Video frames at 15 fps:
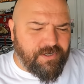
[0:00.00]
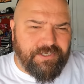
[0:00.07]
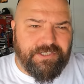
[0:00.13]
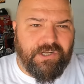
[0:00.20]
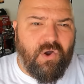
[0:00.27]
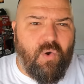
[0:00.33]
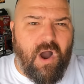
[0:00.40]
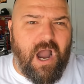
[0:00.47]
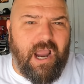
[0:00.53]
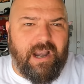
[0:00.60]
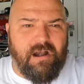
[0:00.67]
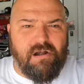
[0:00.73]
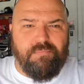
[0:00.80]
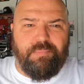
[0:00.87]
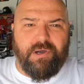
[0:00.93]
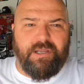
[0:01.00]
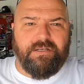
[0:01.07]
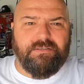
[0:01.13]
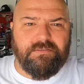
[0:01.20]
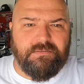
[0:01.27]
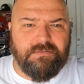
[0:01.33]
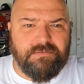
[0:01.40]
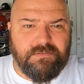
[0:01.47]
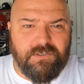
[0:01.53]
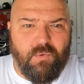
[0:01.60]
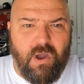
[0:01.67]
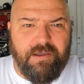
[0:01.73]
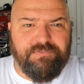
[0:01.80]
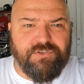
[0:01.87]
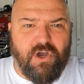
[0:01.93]
wanted to go higher, but
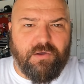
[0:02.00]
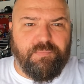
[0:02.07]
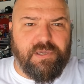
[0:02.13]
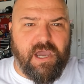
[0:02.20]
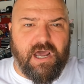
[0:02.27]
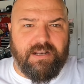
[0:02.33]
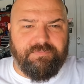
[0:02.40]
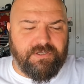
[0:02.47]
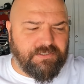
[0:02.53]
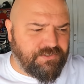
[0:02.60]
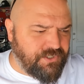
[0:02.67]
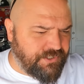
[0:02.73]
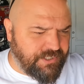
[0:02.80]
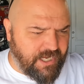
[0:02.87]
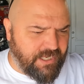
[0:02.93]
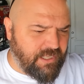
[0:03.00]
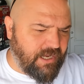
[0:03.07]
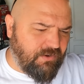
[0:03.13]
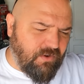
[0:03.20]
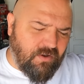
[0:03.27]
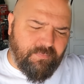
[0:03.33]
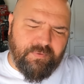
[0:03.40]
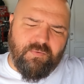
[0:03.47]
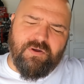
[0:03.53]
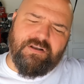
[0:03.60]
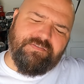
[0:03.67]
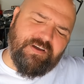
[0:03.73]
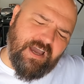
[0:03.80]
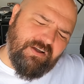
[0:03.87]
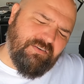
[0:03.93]
the wife talked me out of it, just saying like, well, but
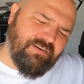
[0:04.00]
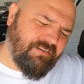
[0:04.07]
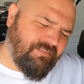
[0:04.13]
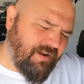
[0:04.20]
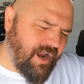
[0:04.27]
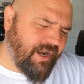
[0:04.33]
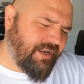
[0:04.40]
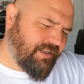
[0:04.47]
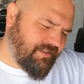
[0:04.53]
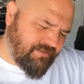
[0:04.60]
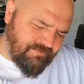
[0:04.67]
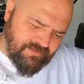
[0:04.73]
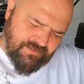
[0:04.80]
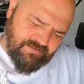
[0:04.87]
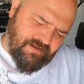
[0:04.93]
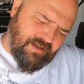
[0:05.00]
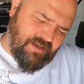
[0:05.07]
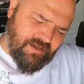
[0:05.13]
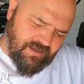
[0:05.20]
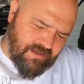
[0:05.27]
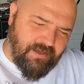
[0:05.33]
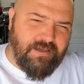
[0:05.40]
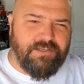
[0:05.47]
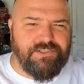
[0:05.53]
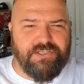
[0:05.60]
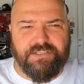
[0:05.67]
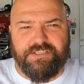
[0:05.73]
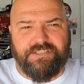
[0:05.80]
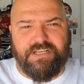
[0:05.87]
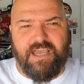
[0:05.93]
what if I wanna ride it?
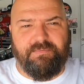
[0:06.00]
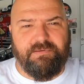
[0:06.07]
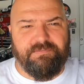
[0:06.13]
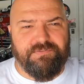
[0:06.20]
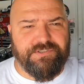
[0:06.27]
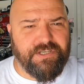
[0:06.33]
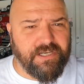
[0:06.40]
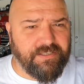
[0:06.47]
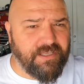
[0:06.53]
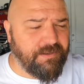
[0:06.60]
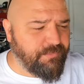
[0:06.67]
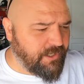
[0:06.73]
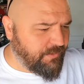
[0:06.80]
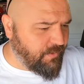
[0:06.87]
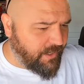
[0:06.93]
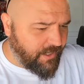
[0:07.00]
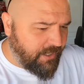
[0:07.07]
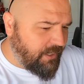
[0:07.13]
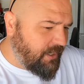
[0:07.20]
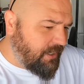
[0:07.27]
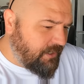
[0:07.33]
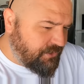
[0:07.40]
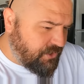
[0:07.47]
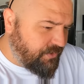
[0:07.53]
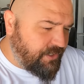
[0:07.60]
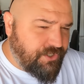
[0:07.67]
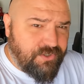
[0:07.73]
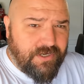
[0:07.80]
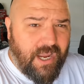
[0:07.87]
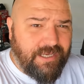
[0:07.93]
She's gonna stab me for saying that. But anyway, so
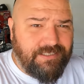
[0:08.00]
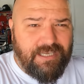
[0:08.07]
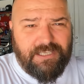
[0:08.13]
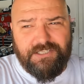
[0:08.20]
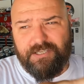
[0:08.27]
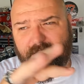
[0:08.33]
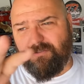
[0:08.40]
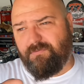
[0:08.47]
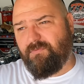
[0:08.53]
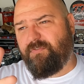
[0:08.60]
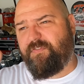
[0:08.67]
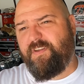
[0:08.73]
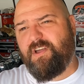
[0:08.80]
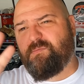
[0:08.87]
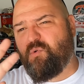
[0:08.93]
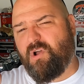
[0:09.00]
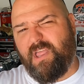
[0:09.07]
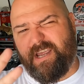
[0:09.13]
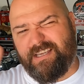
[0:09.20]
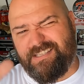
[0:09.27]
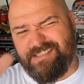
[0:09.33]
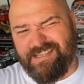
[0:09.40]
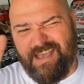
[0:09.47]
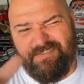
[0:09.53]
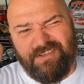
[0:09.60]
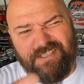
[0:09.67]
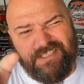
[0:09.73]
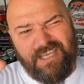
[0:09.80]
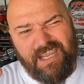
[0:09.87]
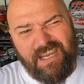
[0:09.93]
these are 19s that'll feel more like a
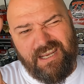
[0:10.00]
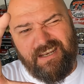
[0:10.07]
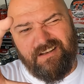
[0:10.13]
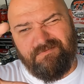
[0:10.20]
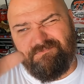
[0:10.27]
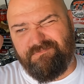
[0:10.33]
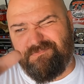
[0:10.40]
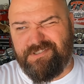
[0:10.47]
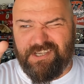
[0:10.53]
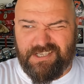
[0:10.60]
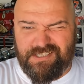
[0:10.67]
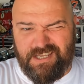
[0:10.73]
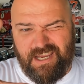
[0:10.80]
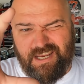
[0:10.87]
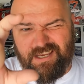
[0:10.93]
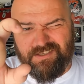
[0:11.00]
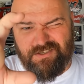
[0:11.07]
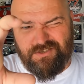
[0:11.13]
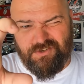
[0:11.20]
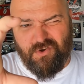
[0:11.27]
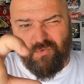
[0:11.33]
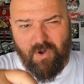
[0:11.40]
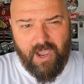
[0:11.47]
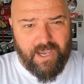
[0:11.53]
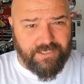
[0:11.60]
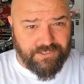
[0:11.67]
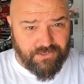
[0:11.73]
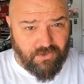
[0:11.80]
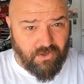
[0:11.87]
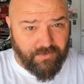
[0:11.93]
17, 16, because there's no
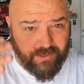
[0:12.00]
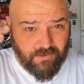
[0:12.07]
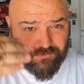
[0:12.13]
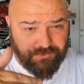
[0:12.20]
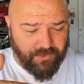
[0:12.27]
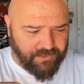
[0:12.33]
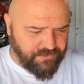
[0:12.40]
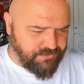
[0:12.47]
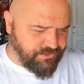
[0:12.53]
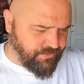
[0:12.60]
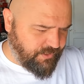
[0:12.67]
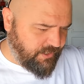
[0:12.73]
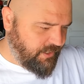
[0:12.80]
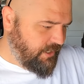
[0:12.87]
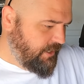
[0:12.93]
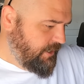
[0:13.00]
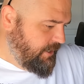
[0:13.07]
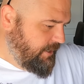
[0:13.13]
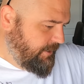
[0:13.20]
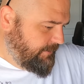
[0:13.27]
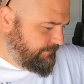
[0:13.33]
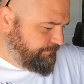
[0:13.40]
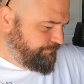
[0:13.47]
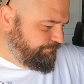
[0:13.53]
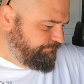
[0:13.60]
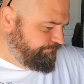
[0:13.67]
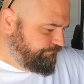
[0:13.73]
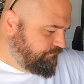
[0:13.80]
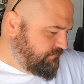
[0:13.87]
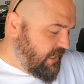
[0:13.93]
rise at all. They go straight to the tree.
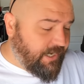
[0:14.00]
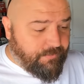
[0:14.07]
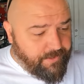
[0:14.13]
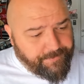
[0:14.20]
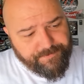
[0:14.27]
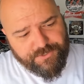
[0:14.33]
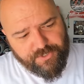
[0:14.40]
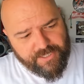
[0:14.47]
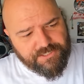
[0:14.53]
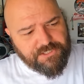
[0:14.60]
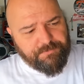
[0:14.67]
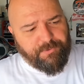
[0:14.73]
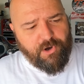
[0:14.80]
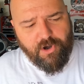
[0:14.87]
Anyway, so that's the